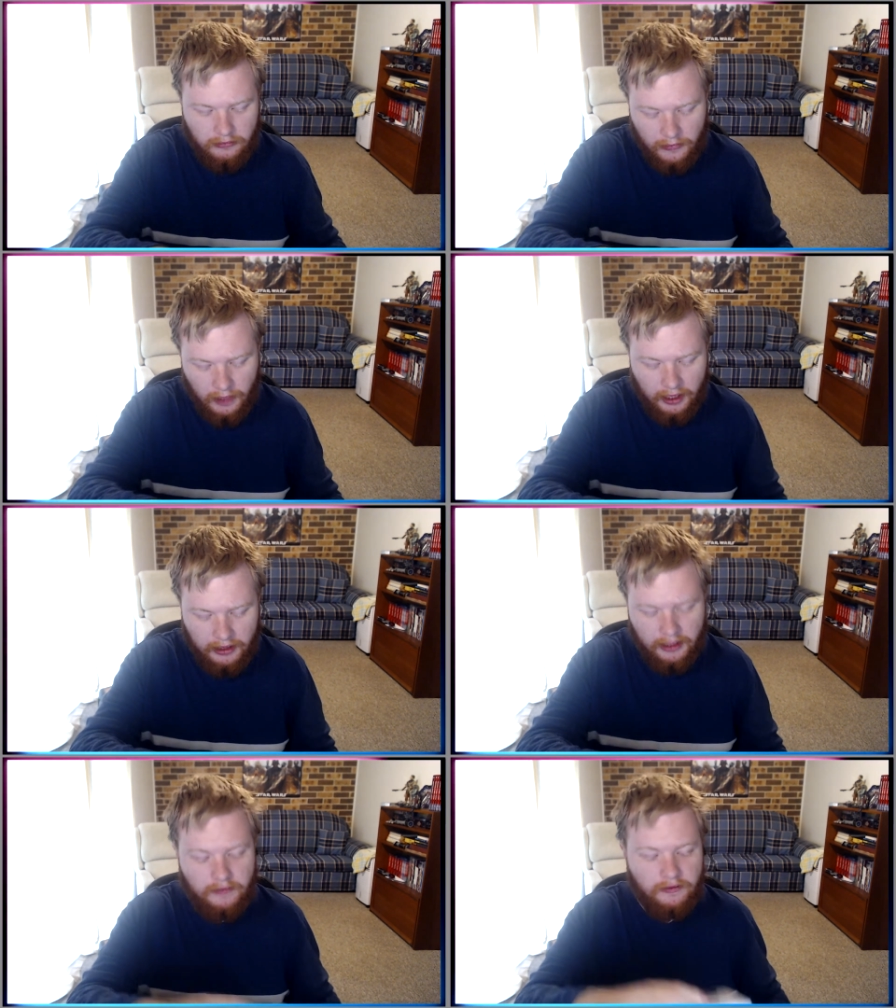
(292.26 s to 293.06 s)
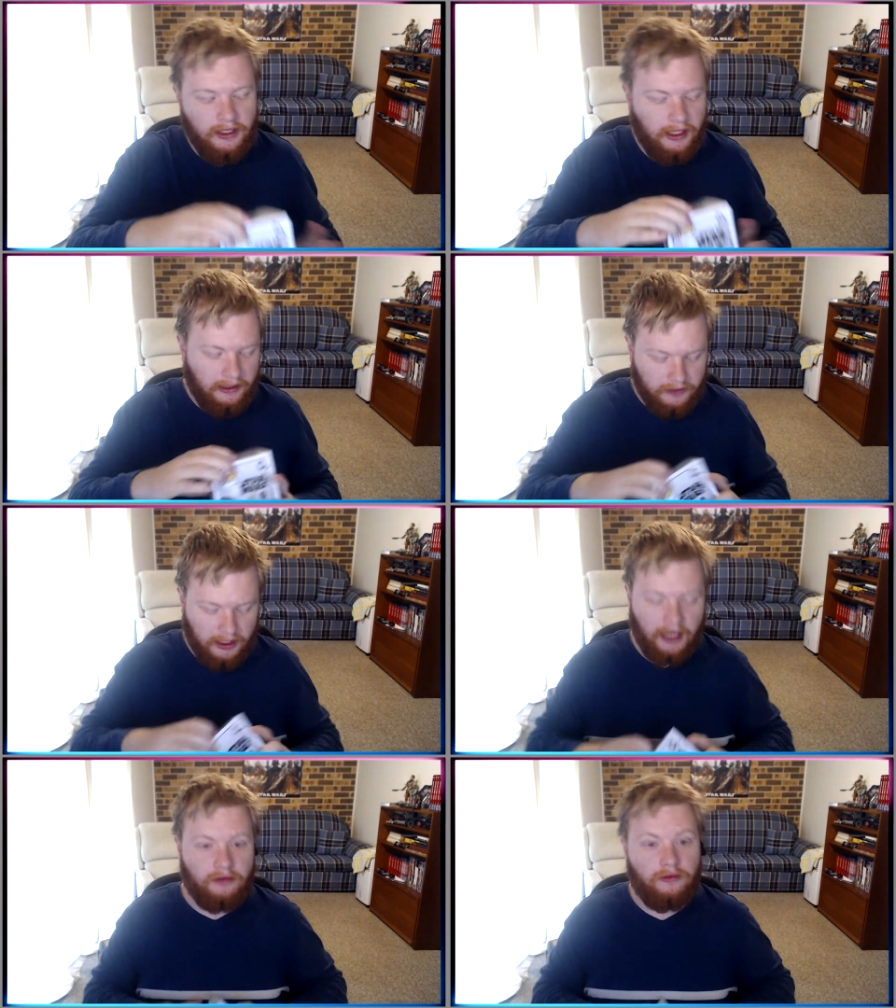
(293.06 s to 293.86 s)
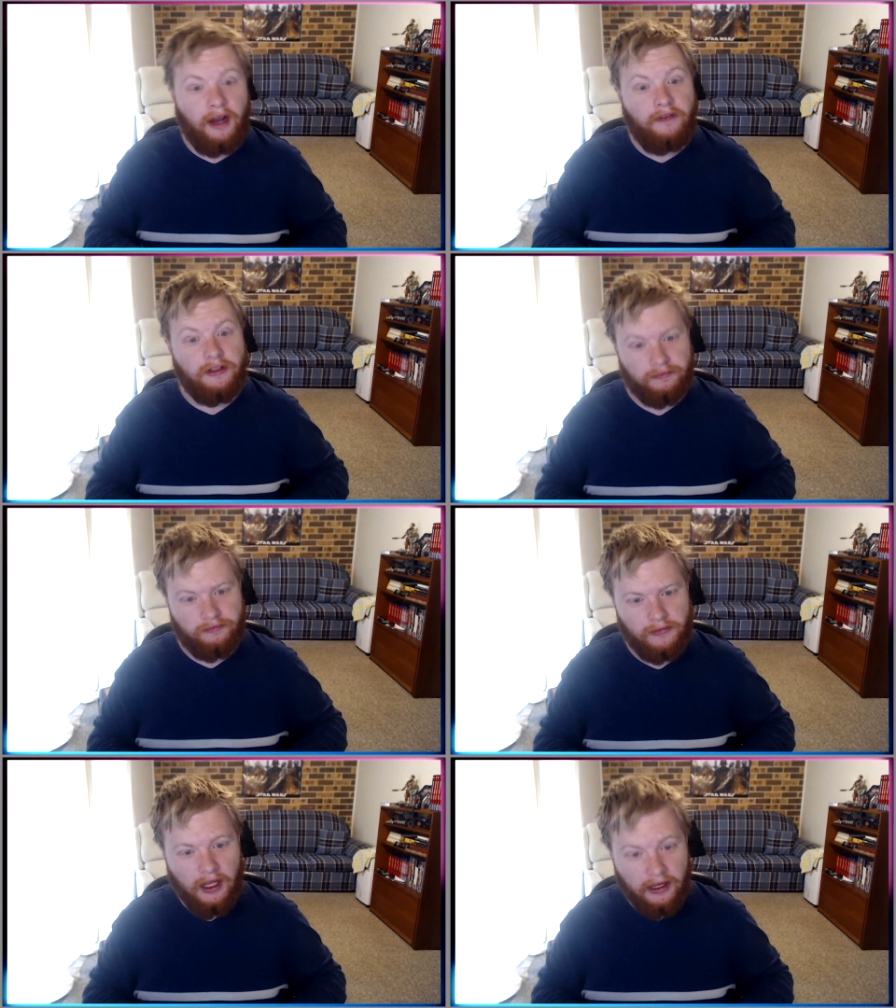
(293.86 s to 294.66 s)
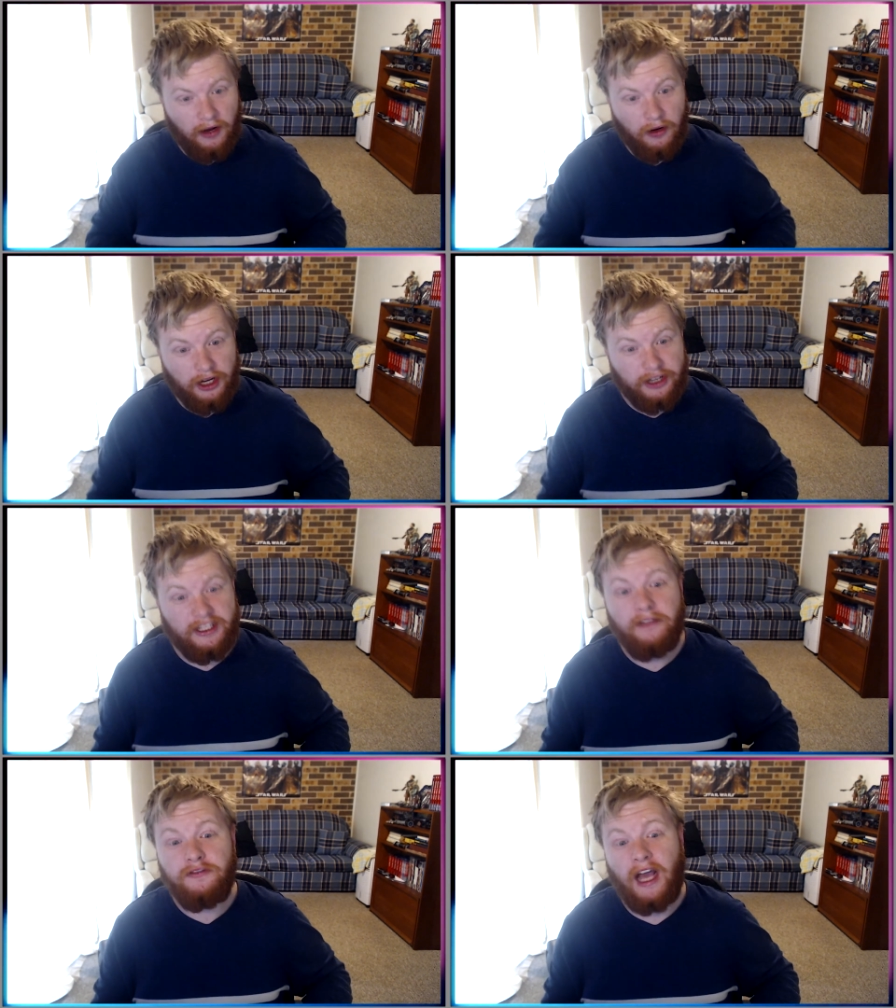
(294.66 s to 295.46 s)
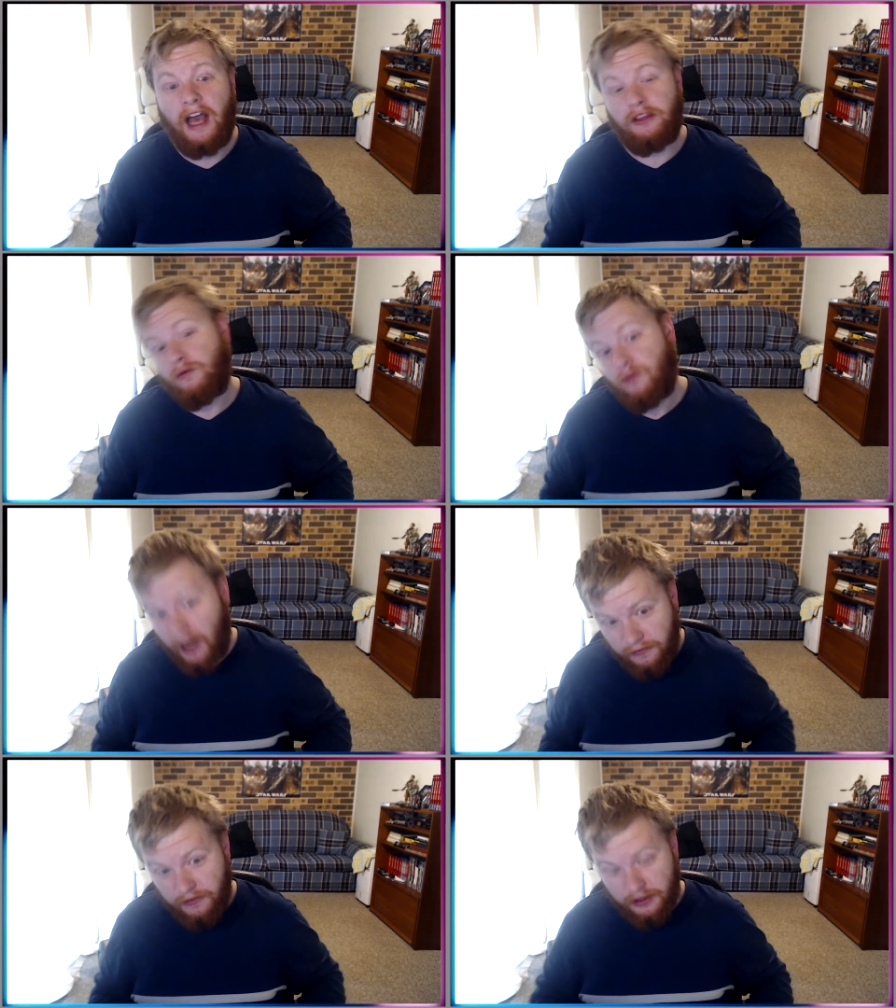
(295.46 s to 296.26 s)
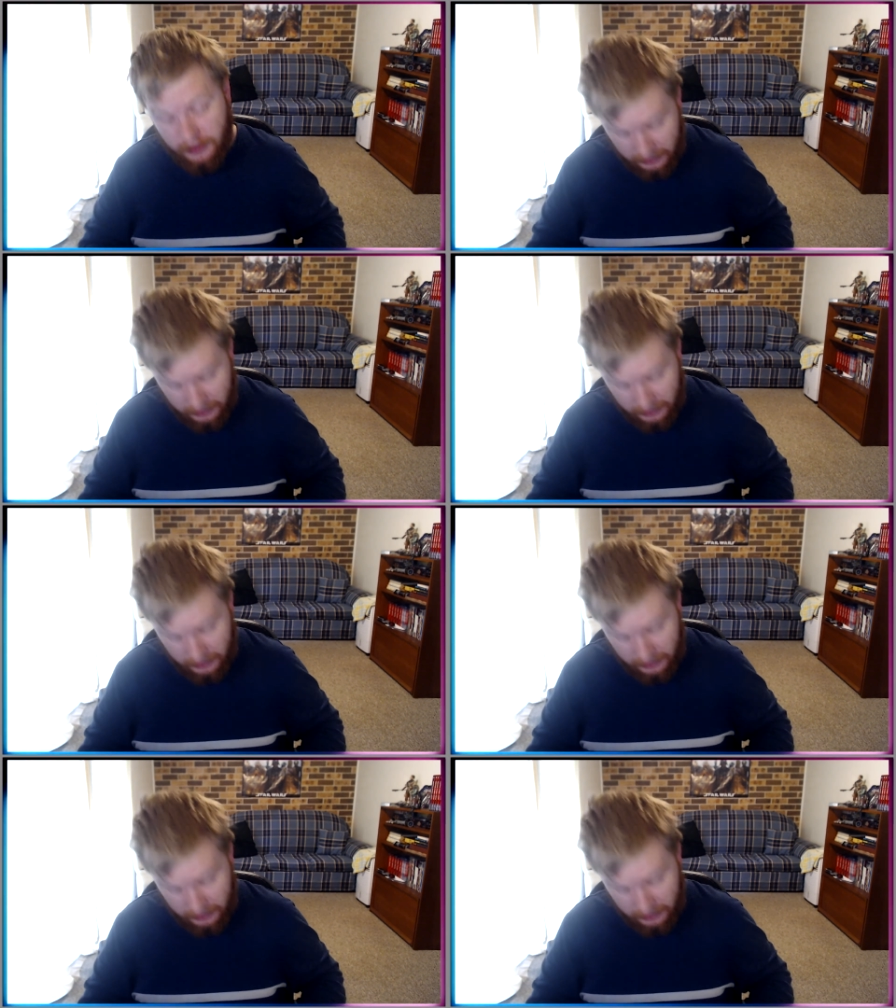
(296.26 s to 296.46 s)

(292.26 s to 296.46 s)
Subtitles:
And then we have Darth Revan. Now we're going to see if Darth Revan